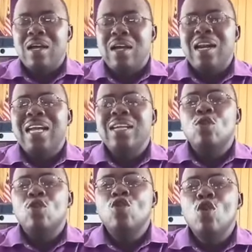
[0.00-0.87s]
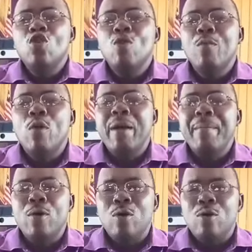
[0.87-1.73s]
Learn to know you more and
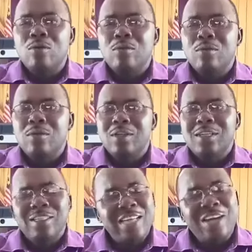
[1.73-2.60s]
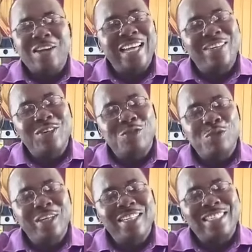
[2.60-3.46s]
more. Yes. Thank you during
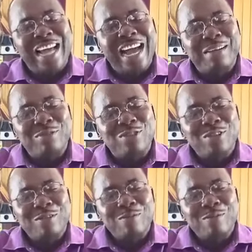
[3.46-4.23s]
these times.